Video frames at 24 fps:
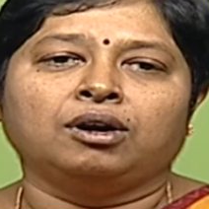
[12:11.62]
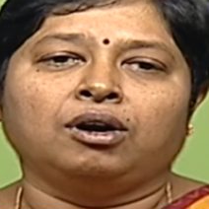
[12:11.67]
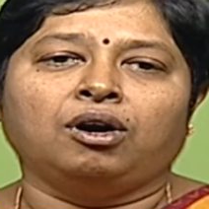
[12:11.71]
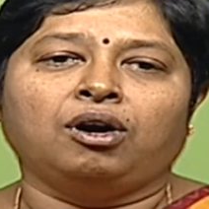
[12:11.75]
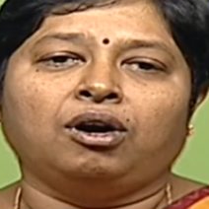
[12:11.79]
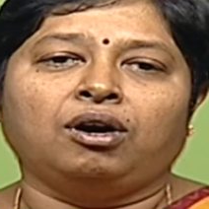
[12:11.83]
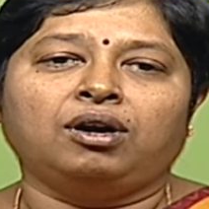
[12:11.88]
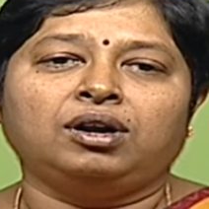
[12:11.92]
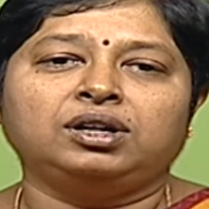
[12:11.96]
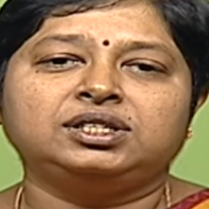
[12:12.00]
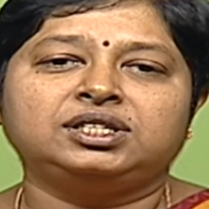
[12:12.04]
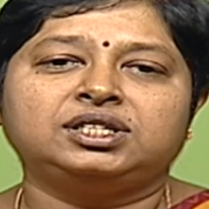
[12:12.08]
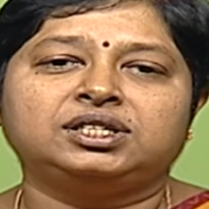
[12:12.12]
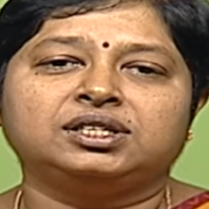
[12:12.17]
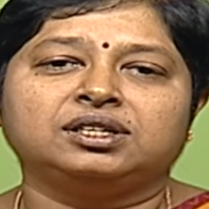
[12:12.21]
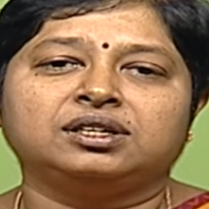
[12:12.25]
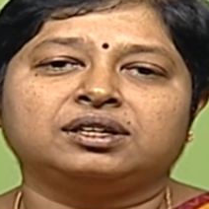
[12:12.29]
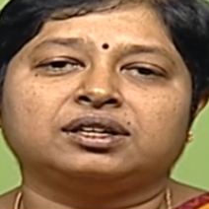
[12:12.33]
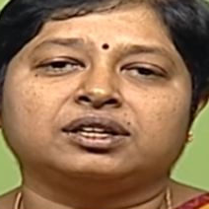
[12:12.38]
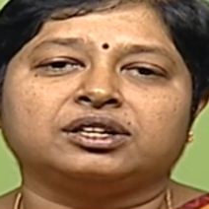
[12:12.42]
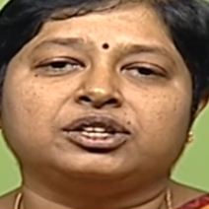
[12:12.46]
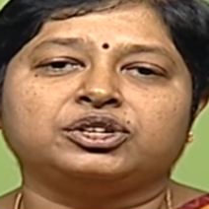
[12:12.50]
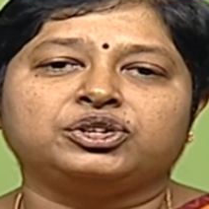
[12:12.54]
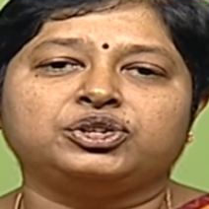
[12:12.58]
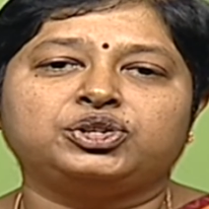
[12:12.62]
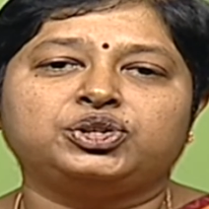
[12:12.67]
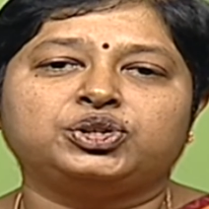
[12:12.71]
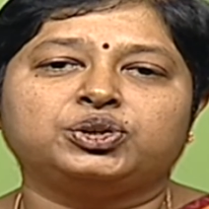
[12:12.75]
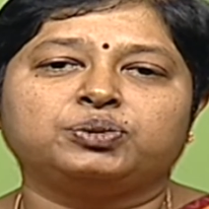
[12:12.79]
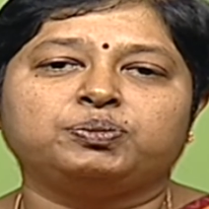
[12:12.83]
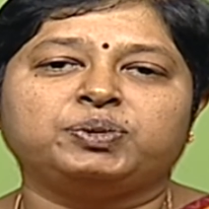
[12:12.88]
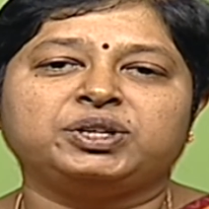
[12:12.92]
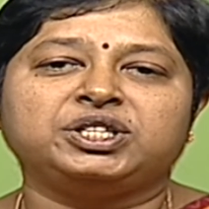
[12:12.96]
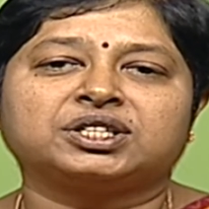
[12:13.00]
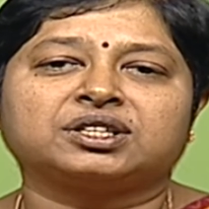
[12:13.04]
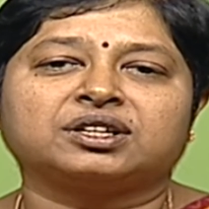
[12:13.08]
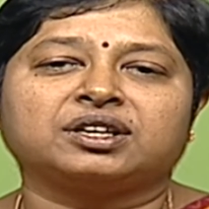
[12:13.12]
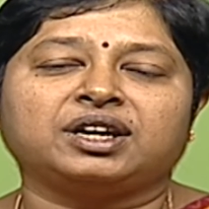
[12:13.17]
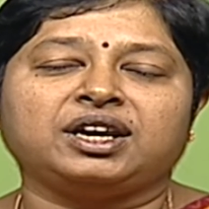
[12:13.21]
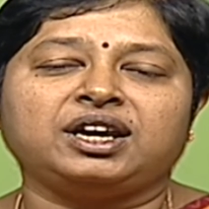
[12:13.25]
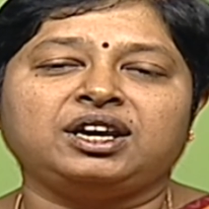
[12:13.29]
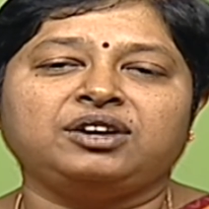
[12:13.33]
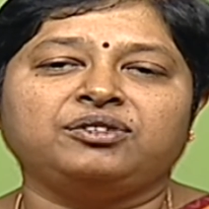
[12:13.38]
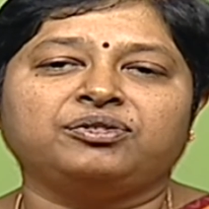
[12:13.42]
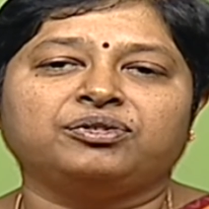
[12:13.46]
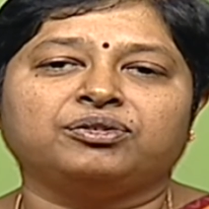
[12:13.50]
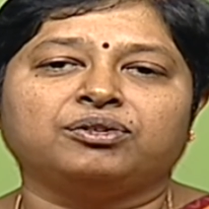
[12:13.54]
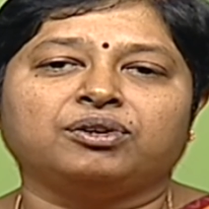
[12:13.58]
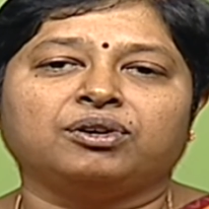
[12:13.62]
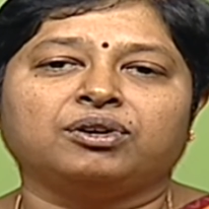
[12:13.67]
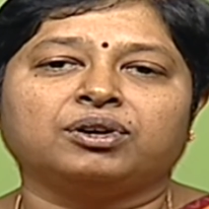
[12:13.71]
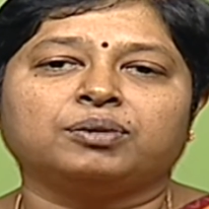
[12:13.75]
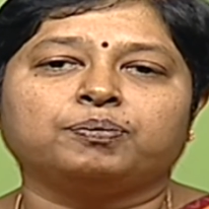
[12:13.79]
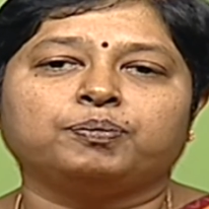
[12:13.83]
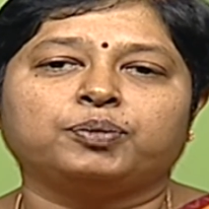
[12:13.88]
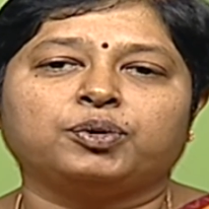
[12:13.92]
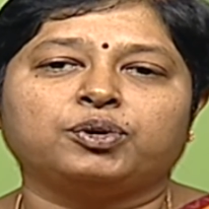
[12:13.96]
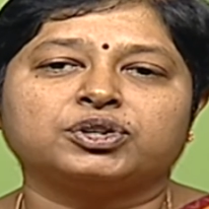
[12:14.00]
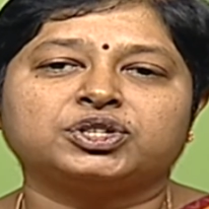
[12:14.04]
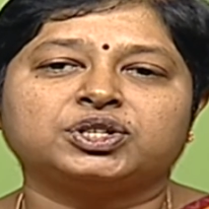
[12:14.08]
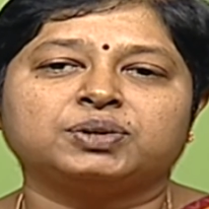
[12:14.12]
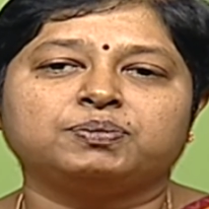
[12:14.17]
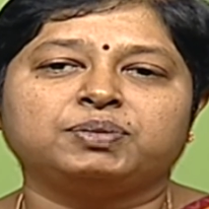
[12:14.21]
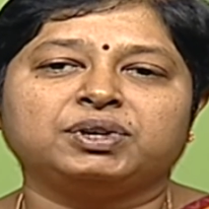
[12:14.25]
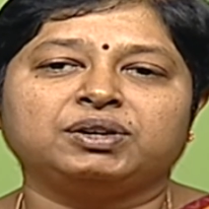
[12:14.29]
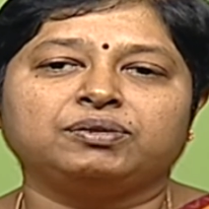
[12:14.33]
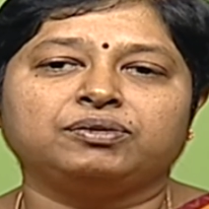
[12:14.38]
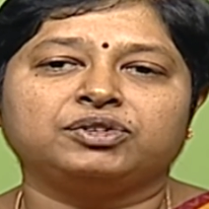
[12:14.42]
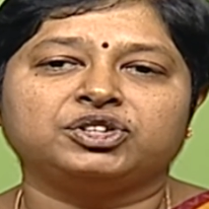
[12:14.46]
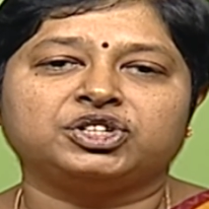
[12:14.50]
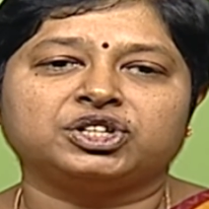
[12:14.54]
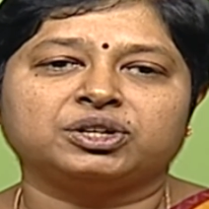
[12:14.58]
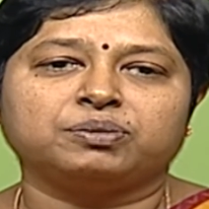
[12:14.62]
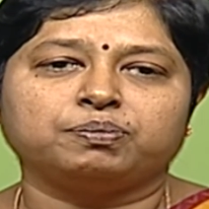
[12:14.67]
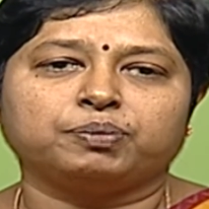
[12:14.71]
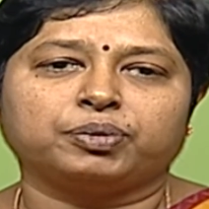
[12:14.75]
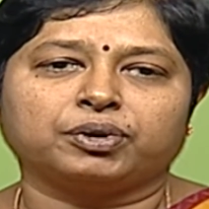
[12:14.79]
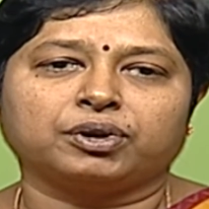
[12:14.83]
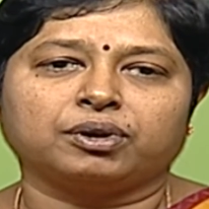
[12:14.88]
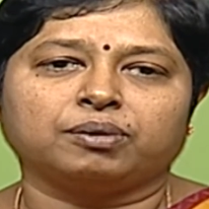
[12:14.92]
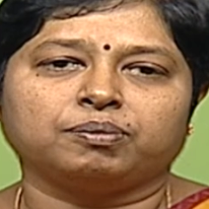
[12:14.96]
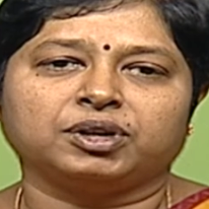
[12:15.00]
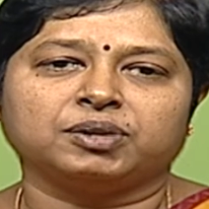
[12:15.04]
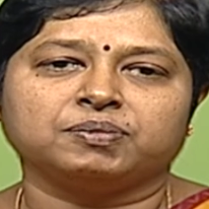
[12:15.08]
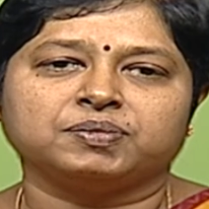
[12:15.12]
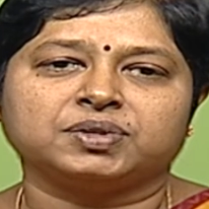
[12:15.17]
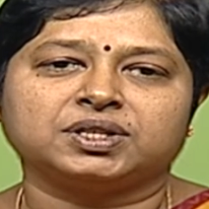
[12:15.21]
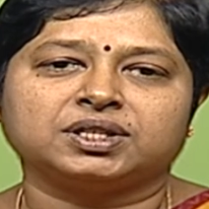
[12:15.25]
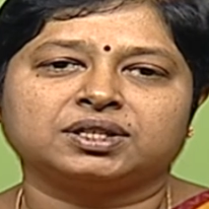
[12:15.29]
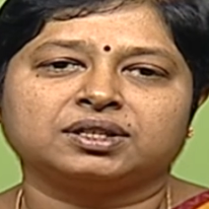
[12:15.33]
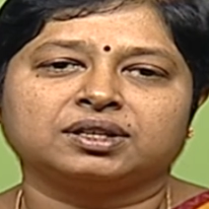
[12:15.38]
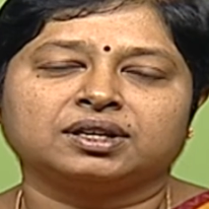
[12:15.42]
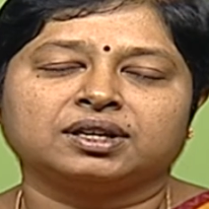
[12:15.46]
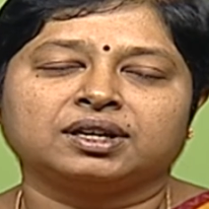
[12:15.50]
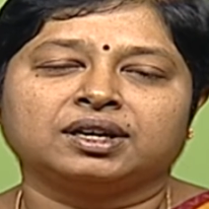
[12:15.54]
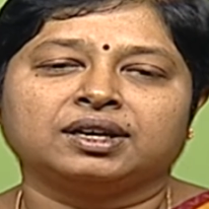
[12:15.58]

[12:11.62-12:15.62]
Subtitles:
All children should be screened for possible vision problems,